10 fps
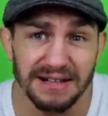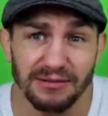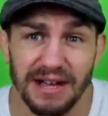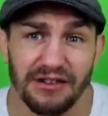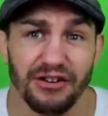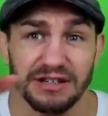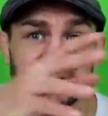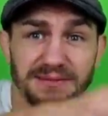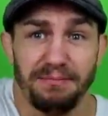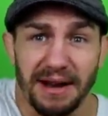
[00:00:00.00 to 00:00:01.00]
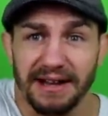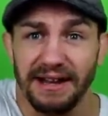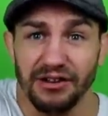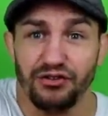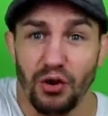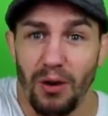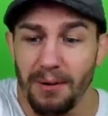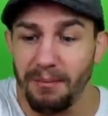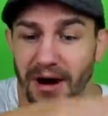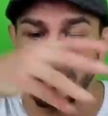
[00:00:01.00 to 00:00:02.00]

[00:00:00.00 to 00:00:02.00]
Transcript: that I was actually expecting to show up.